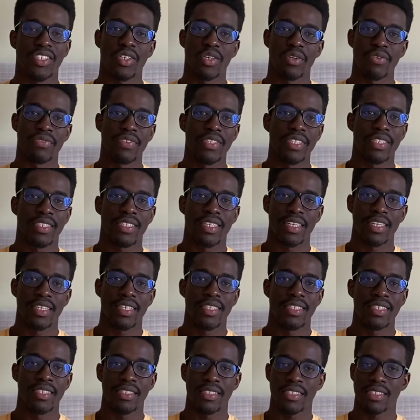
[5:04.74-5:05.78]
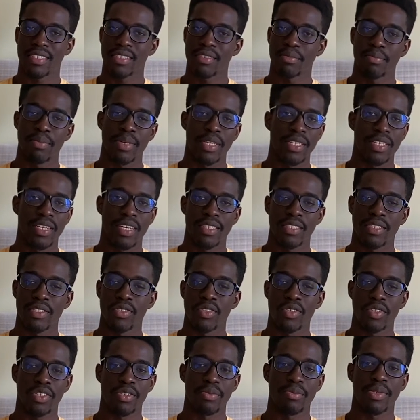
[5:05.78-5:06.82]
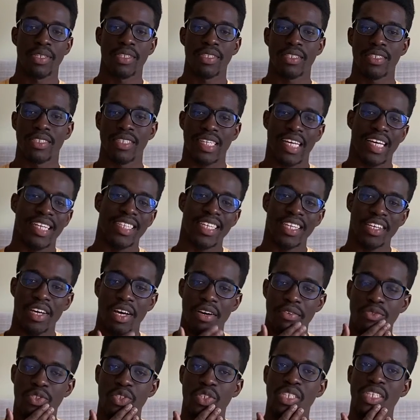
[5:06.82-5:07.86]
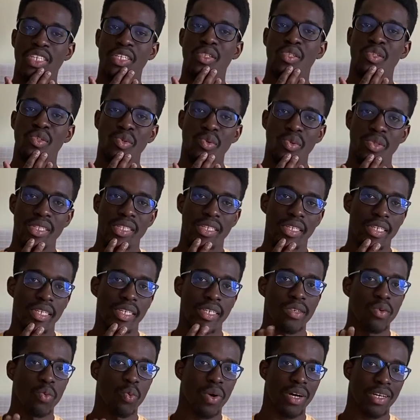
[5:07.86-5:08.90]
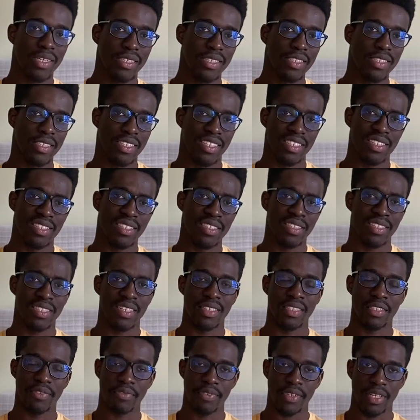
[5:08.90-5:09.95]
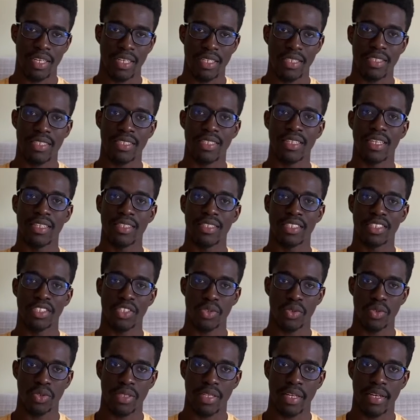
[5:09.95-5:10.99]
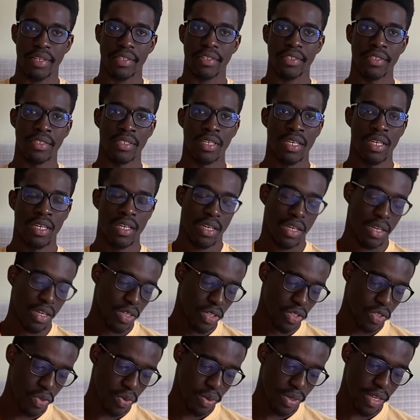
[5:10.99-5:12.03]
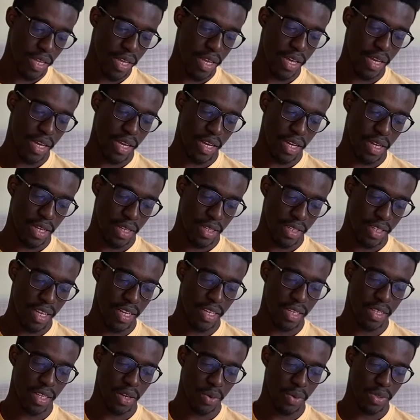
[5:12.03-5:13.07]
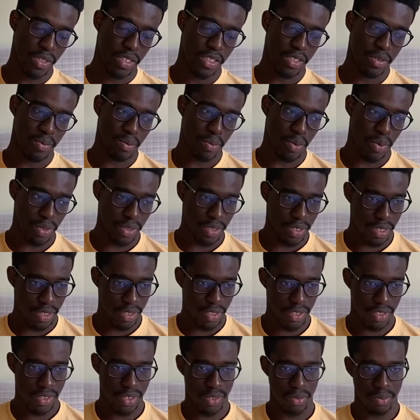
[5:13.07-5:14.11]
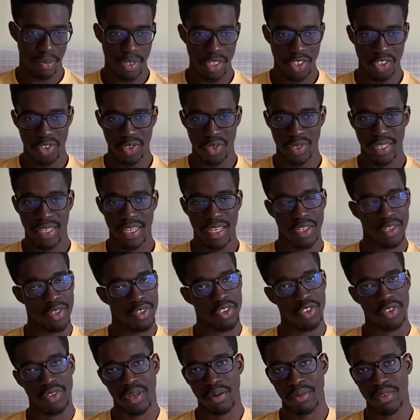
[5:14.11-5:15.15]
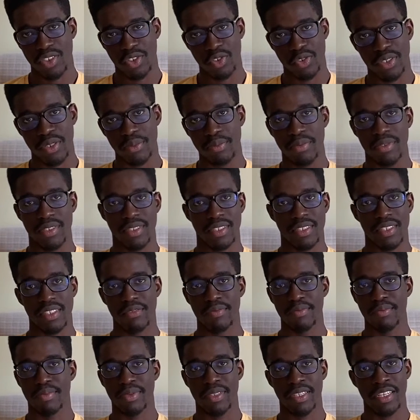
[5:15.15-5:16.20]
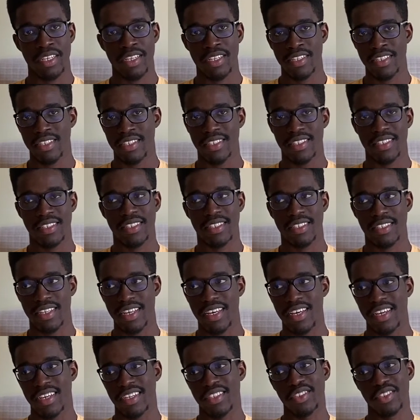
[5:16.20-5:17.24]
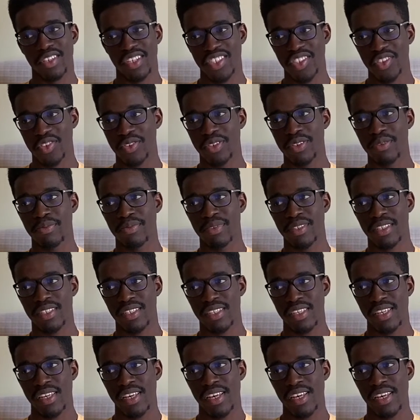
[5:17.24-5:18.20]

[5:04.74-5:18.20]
of intent, many other documents. I think you have to include the WASI certificates in addition to that. So yeah, that one is important. So make sure you get your transcripts in place. Yeah, transcripts